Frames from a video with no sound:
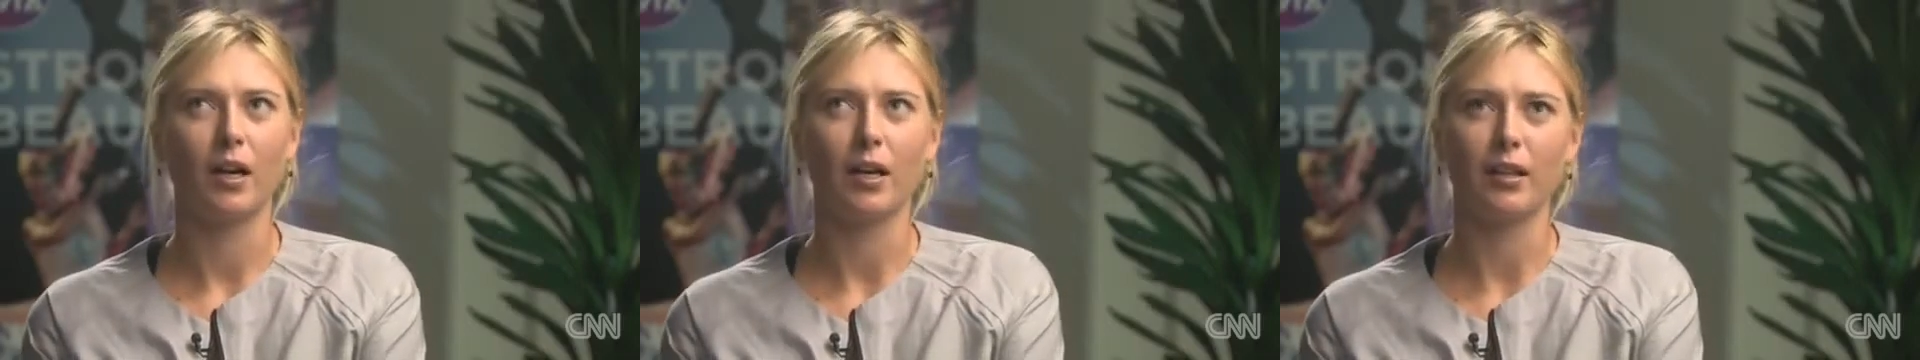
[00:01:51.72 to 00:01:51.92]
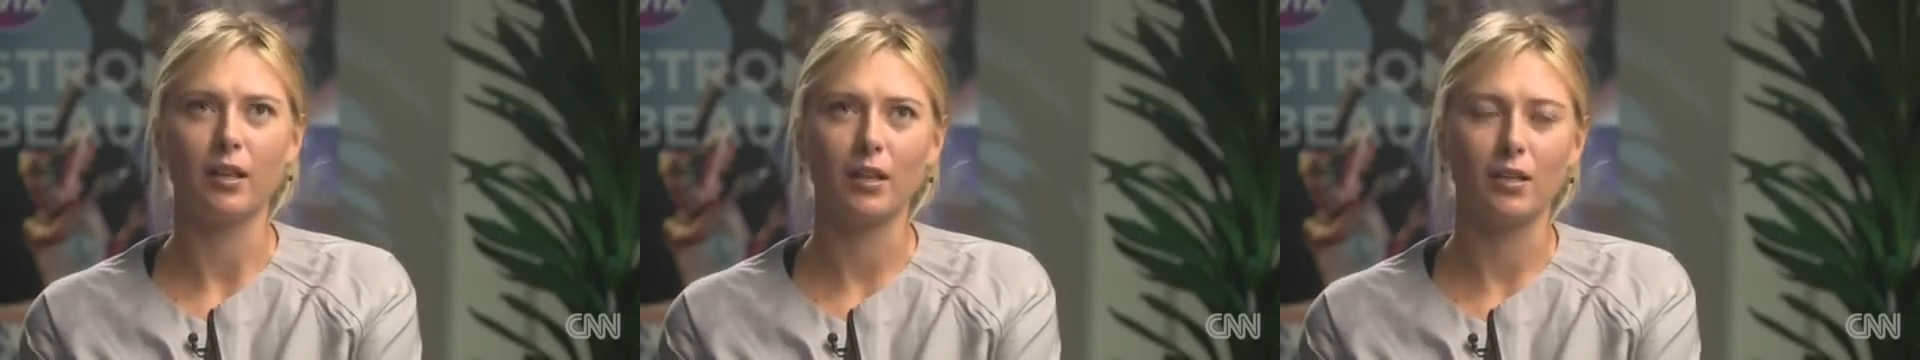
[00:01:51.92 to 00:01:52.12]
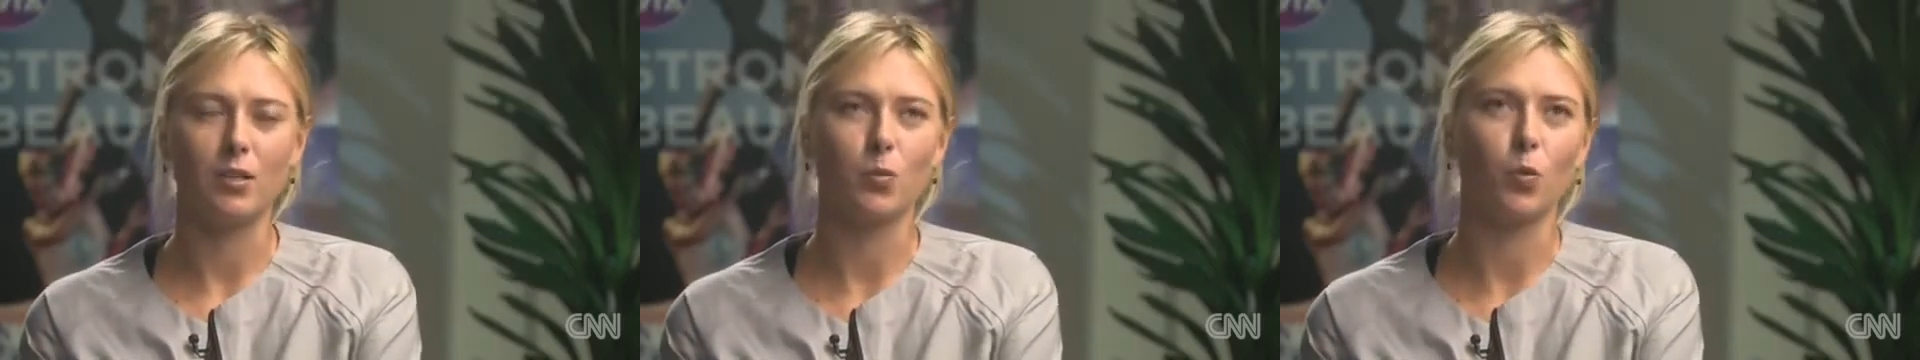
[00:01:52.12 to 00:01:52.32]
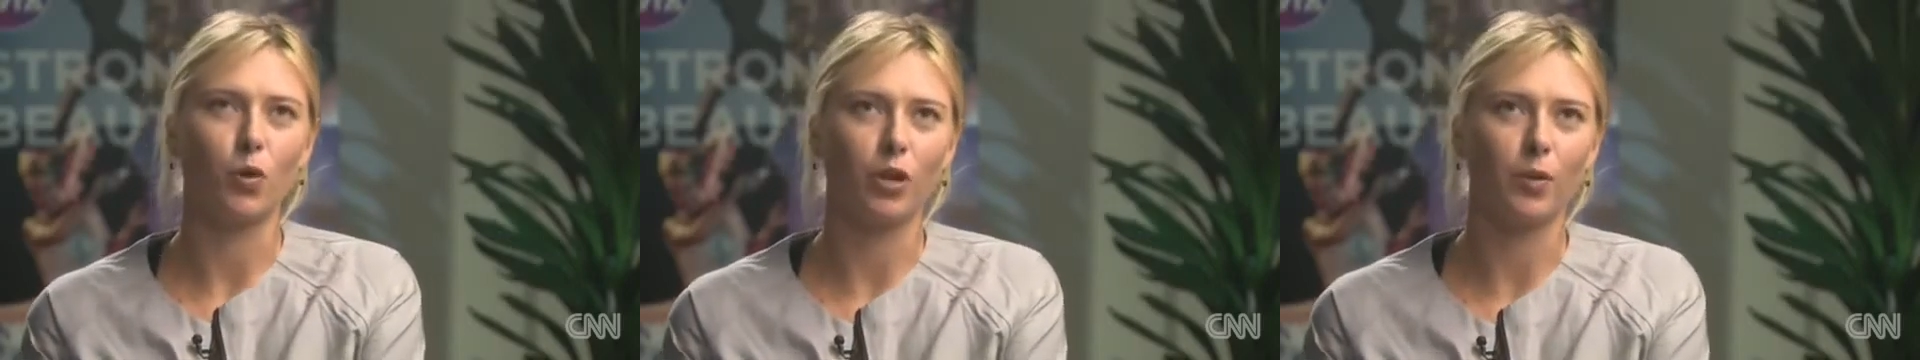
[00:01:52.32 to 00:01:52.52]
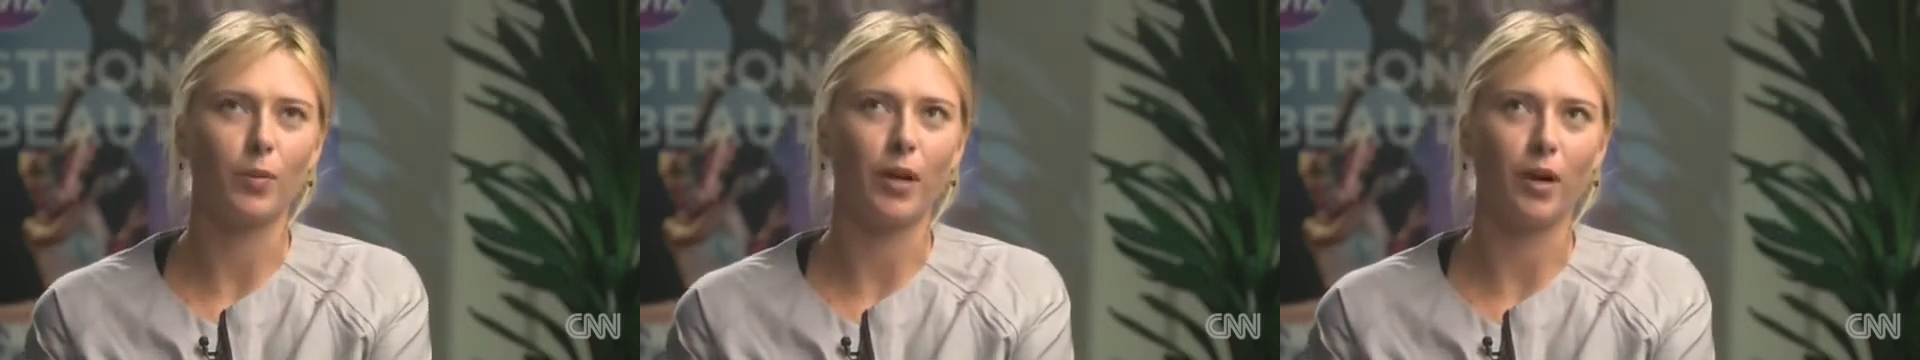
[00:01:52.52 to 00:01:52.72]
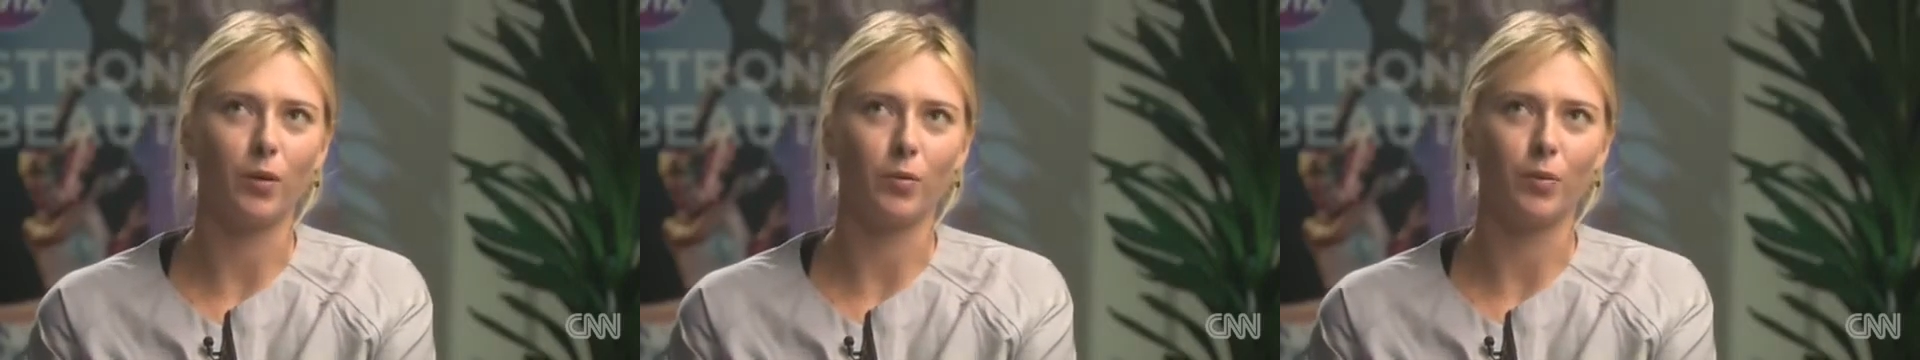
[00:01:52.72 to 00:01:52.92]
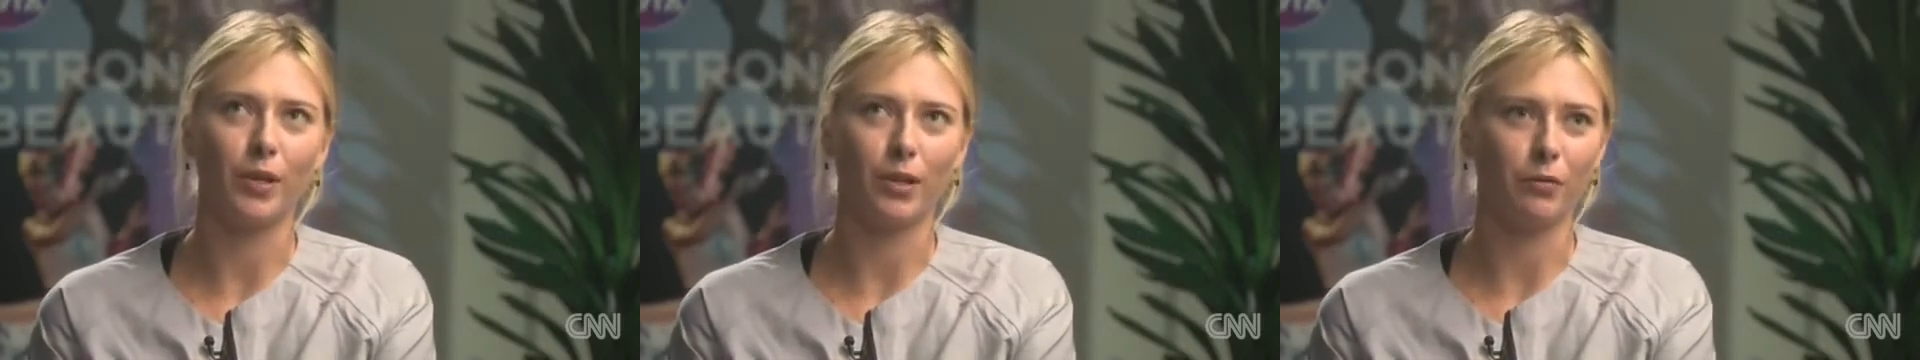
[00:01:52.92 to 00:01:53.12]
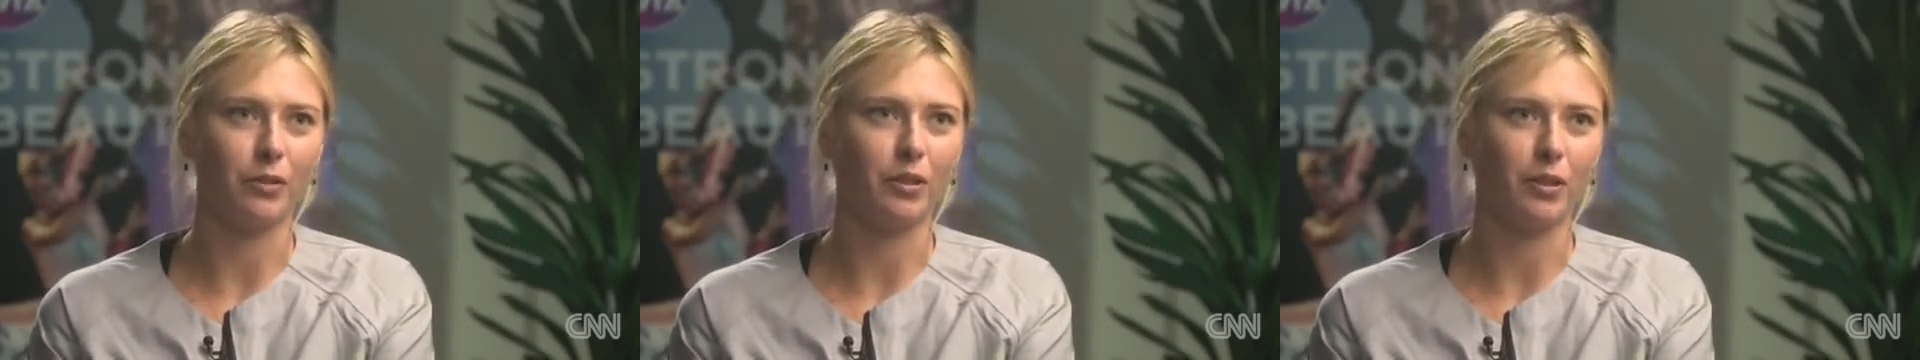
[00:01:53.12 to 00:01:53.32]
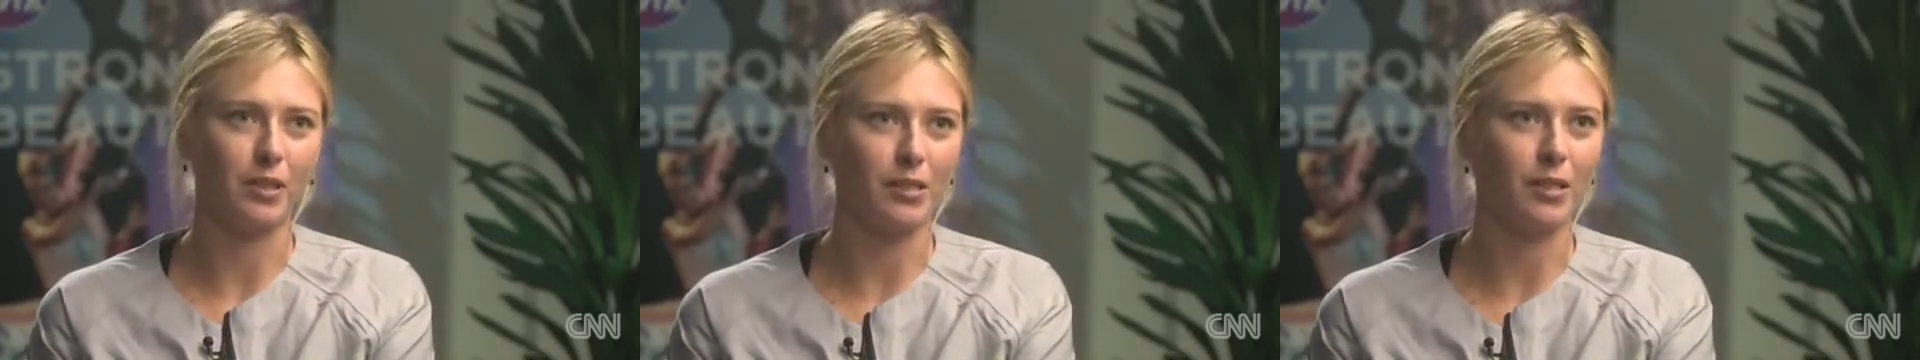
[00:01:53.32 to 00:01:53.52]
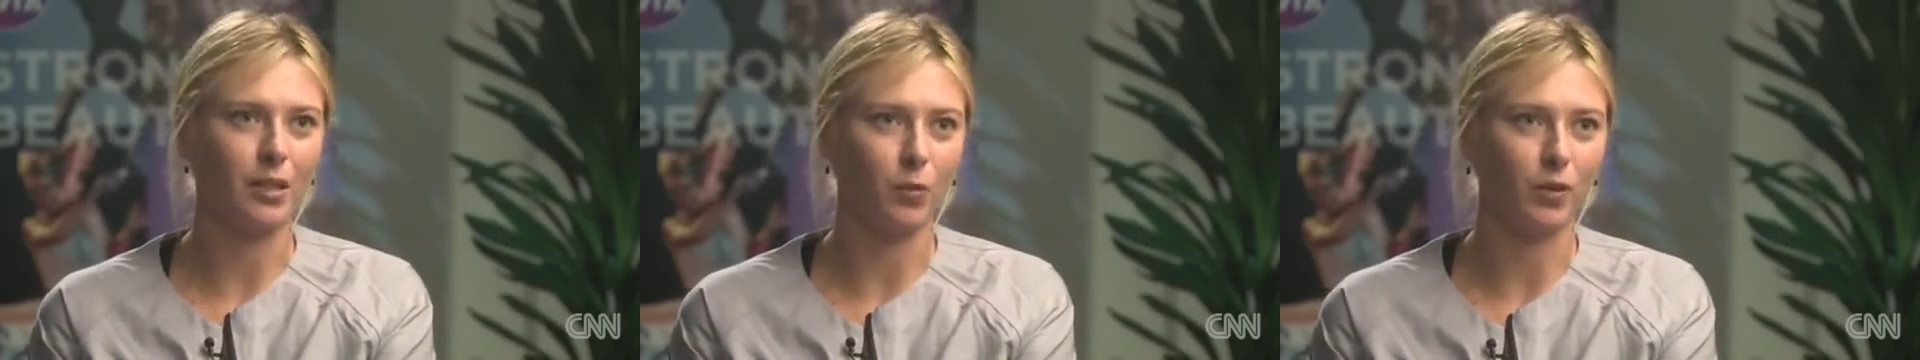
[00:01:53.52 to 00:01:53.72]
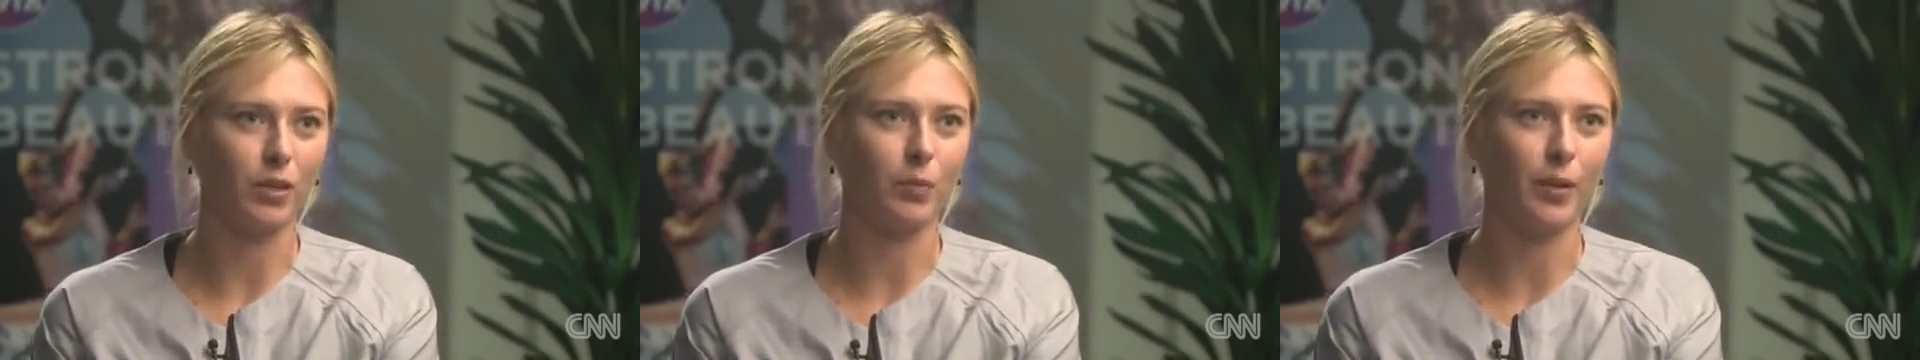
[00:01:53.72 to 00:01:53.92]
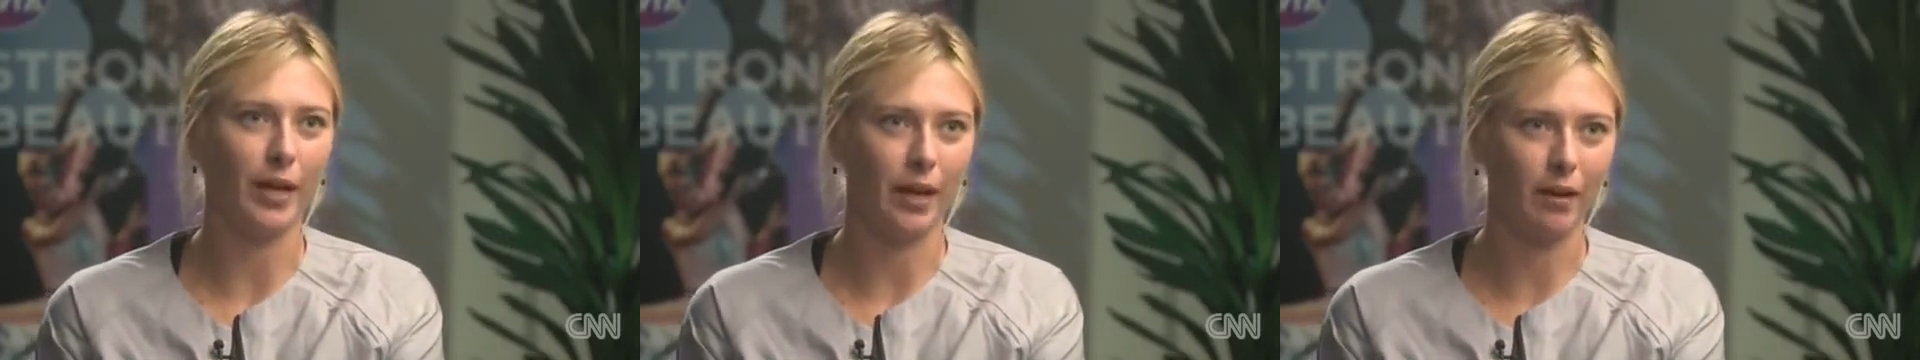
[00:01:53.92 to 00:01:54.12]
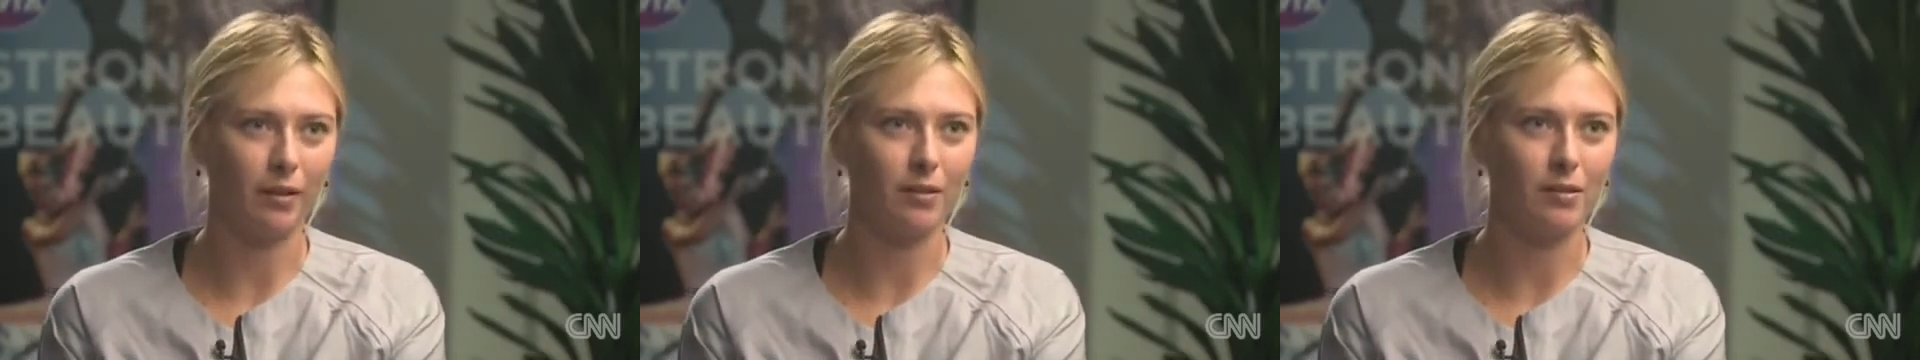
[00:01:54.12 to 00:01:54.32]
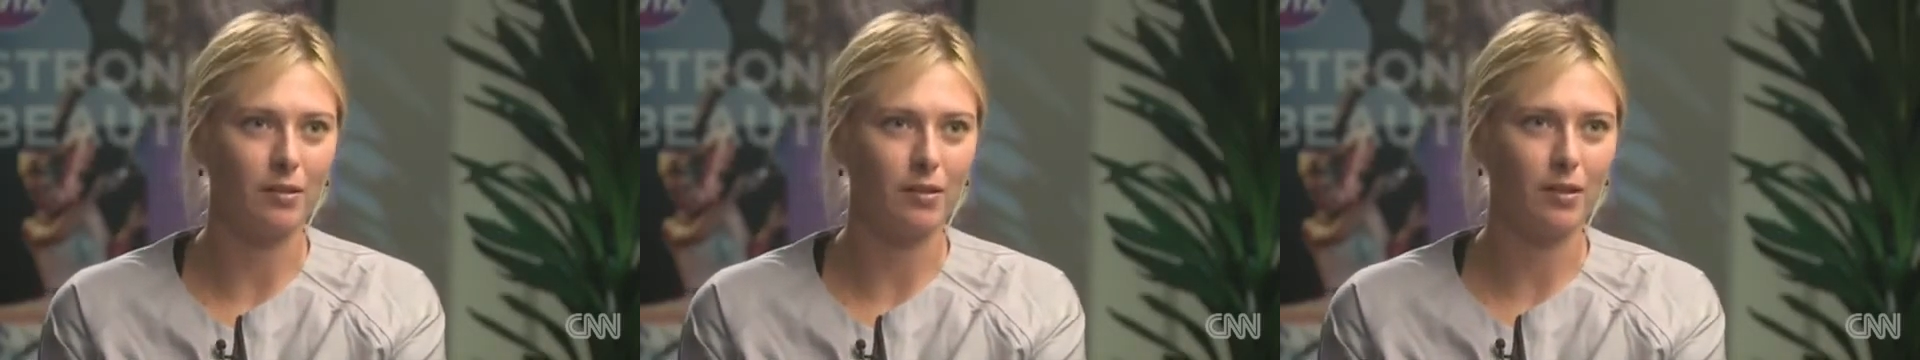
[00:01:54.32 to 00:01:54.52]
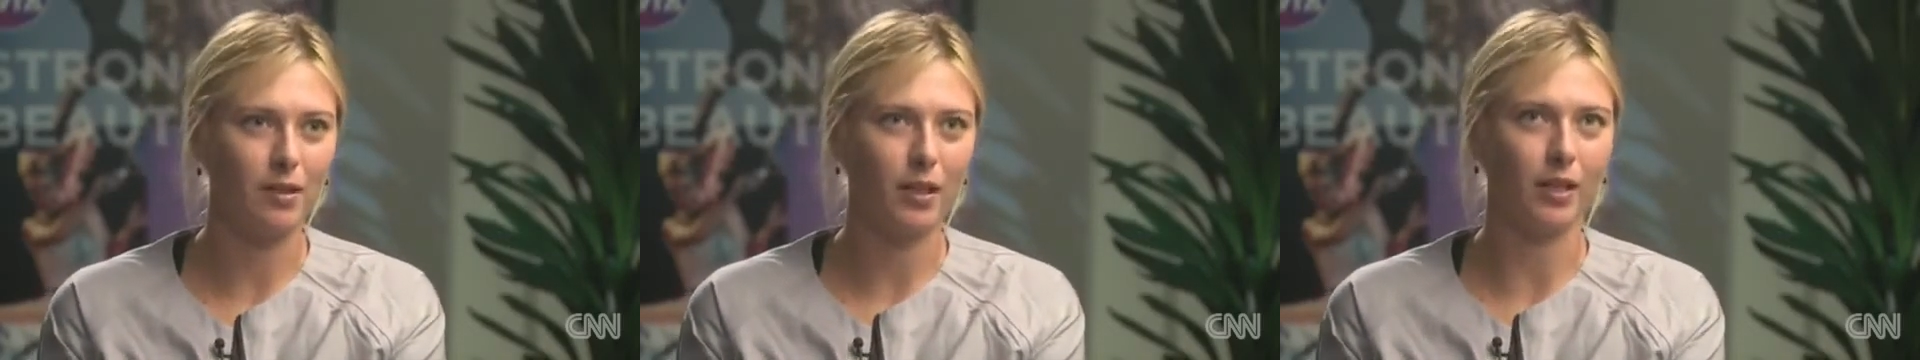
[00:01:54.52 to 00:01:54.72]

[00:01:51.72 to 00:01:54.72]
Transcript: I think it's more about being realistic with the parents,